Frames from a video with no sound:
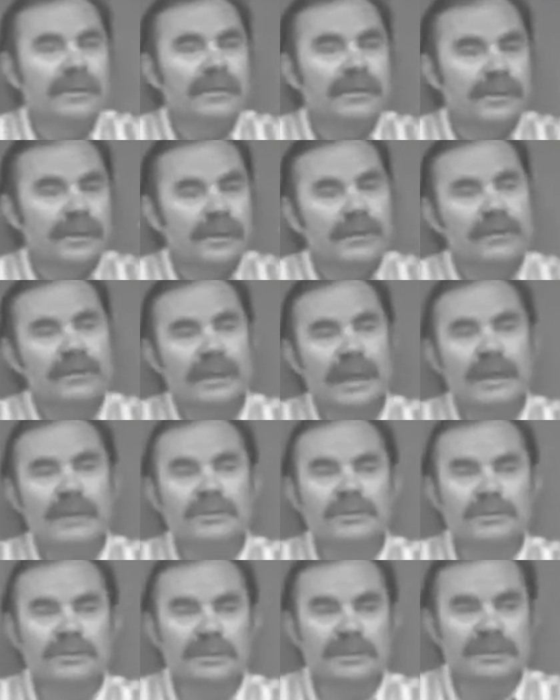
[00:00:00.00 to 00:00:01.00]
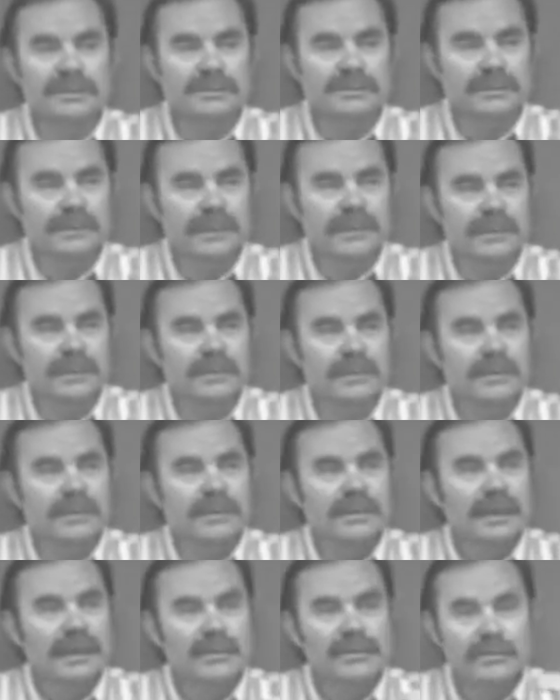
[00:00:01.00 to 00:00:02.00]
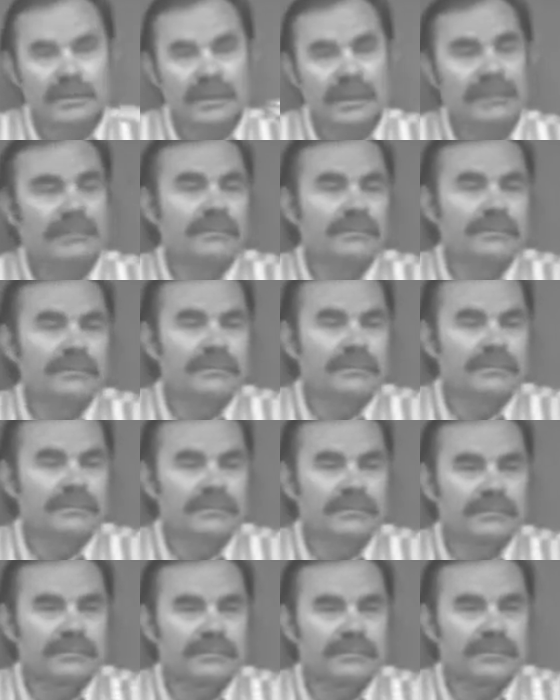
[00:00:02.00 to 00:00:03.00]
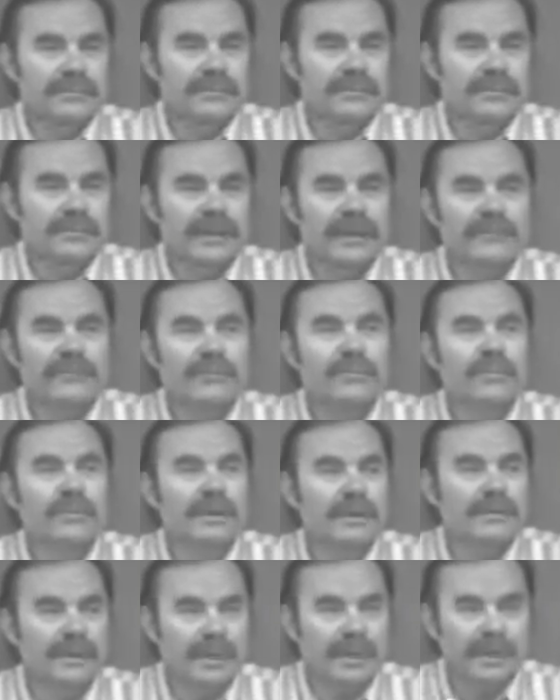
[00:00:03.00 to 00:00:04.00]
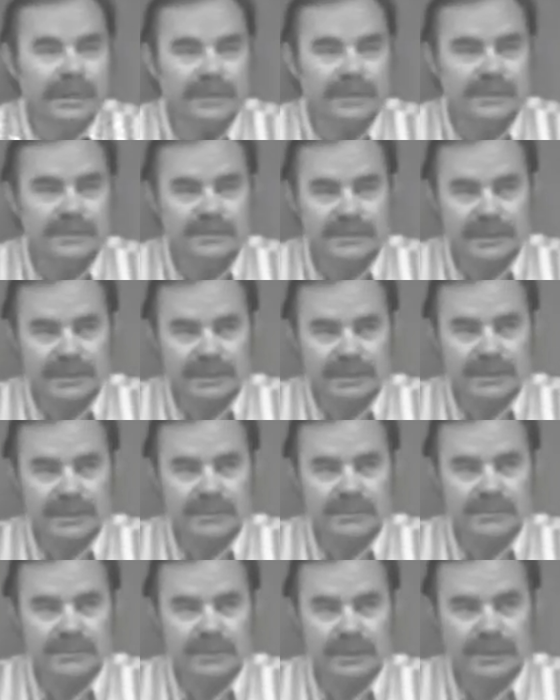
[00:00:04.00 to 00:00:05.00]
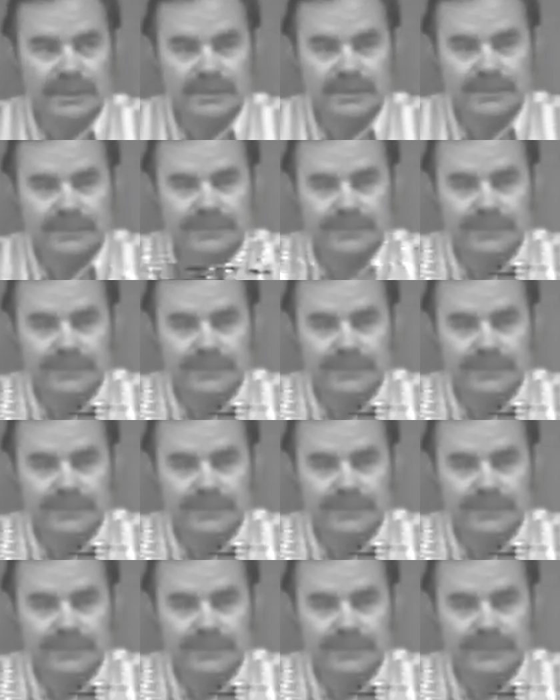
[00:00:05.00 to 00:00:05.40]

They are naturally sweet and you, you don't have to worry about yeast in these wines.